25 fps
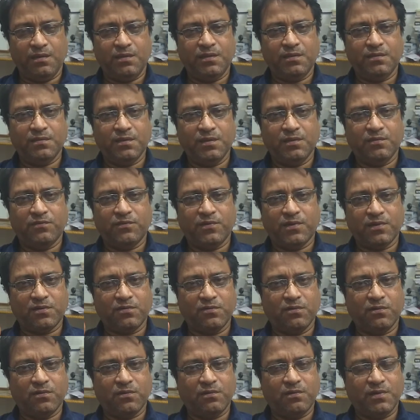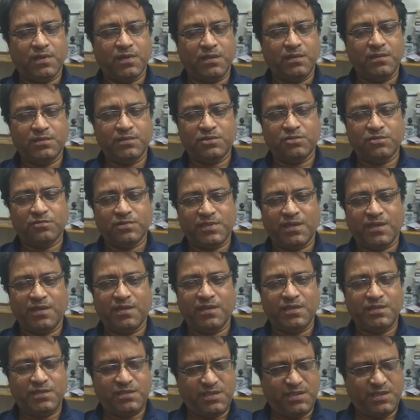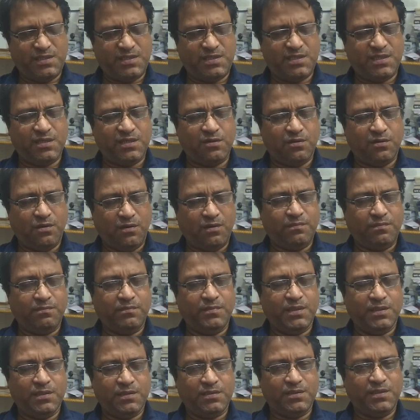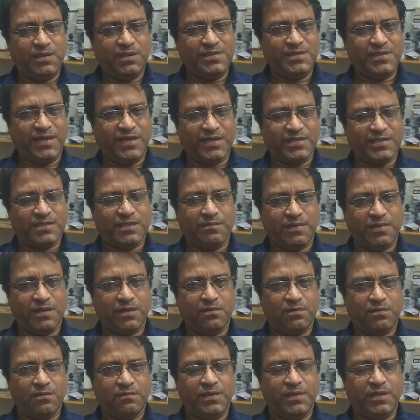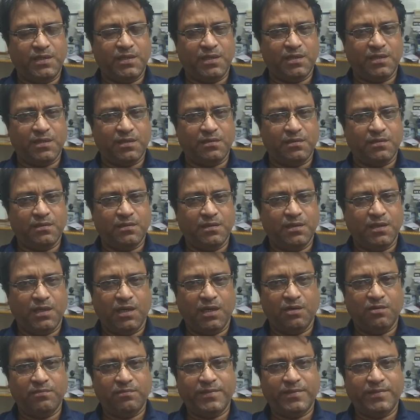and for corona social distancing norm, this exam cannot be taken.